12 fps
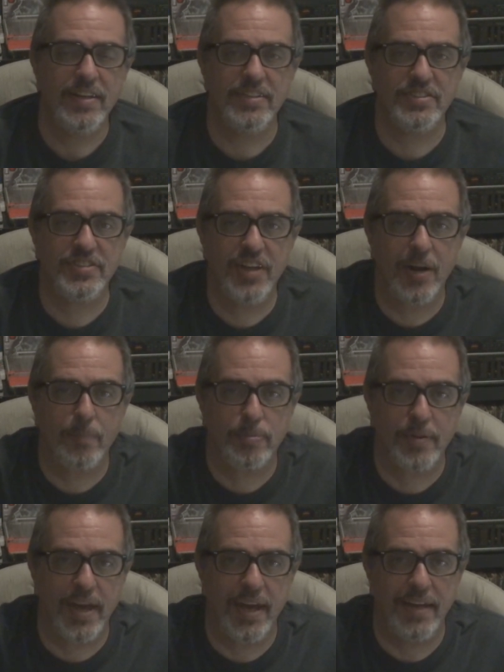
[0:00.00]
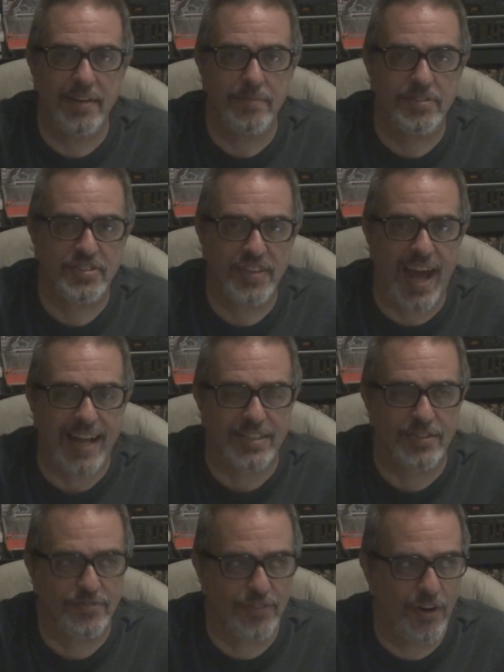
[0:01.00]
is there playing
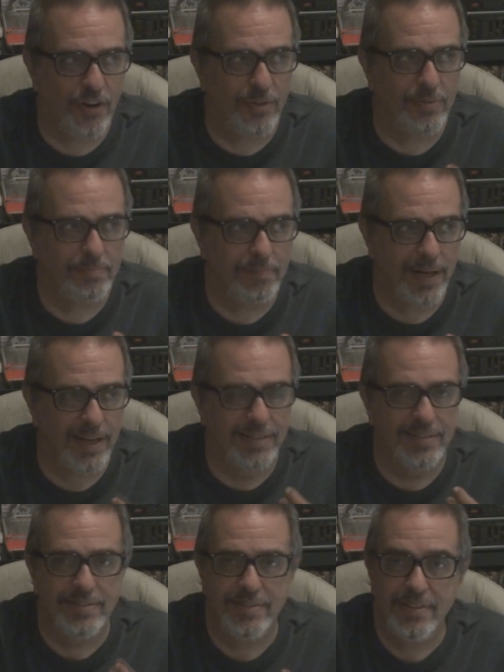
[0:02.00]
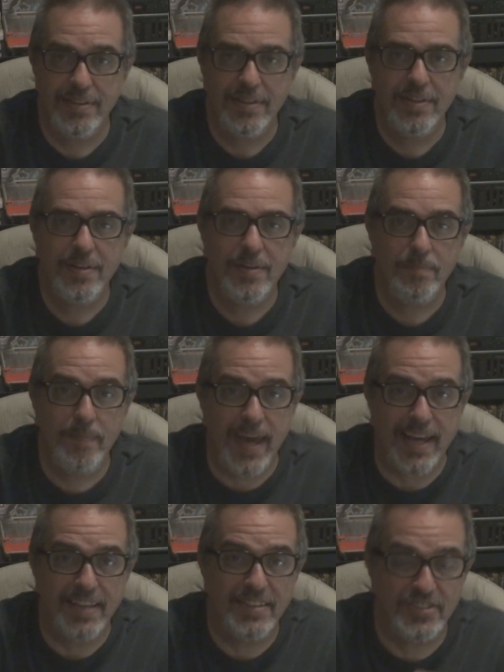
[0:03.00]
saxophone, but
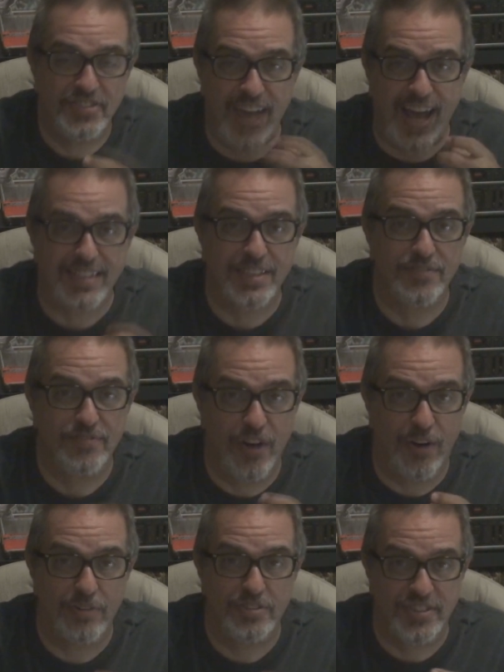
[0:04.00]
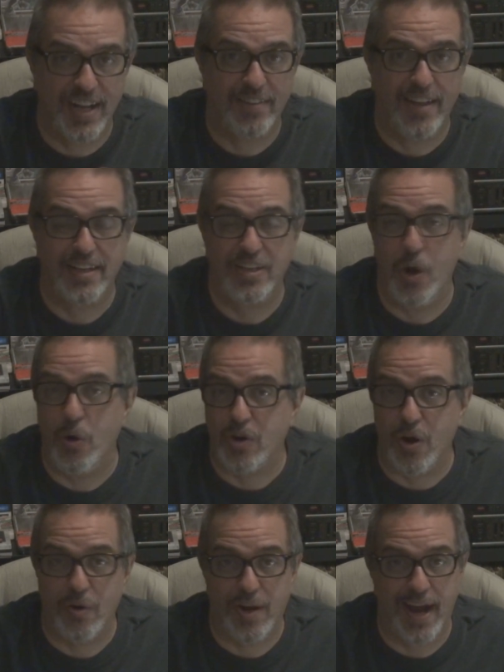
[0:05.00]
making the saxophone sound like
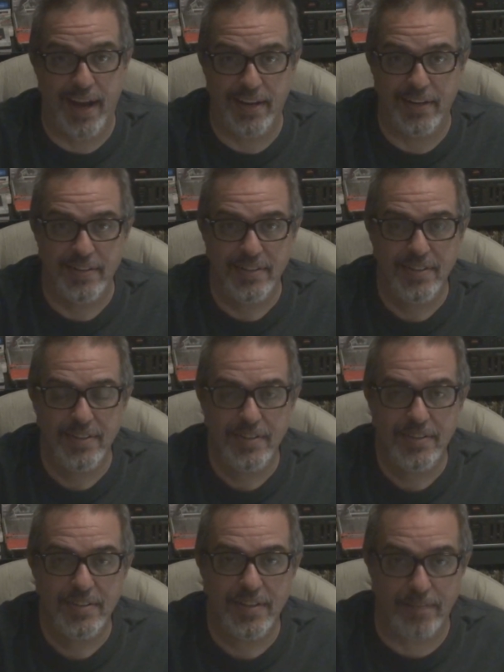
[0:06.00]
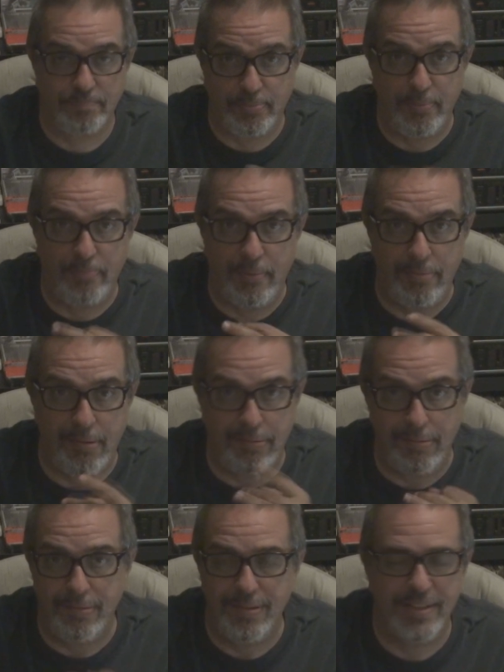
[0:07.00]
Yoko, kind of. Like,
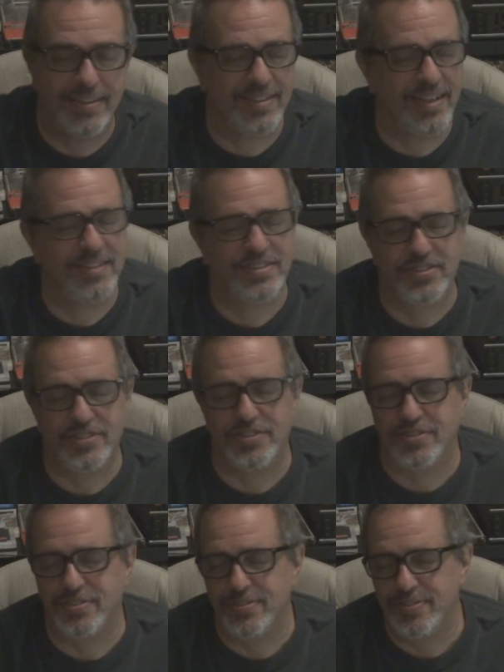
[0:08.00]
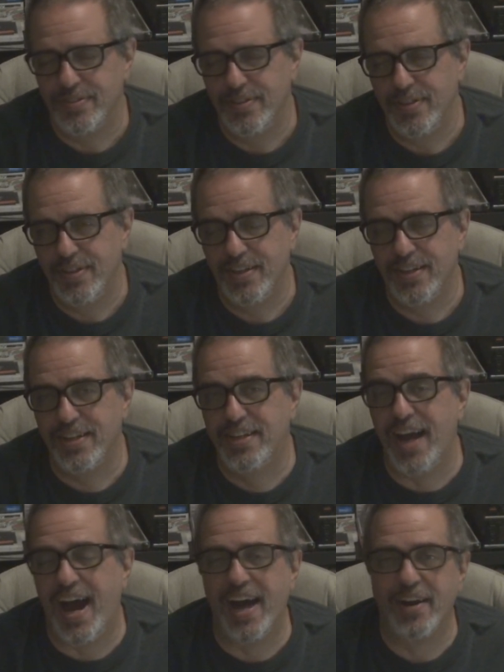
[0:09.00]
it's just
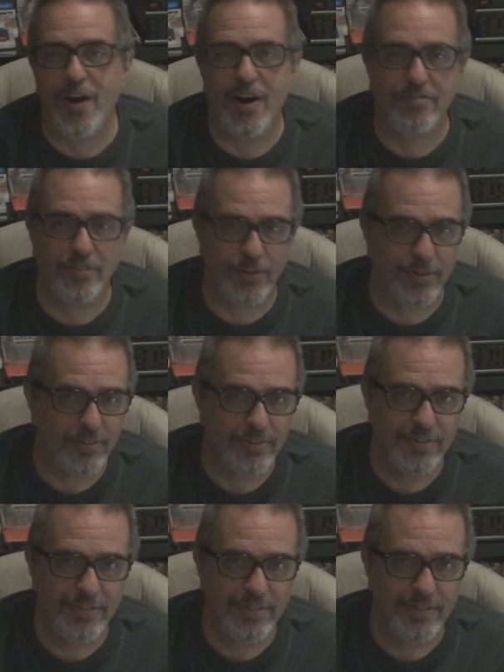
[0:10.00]
god-awful.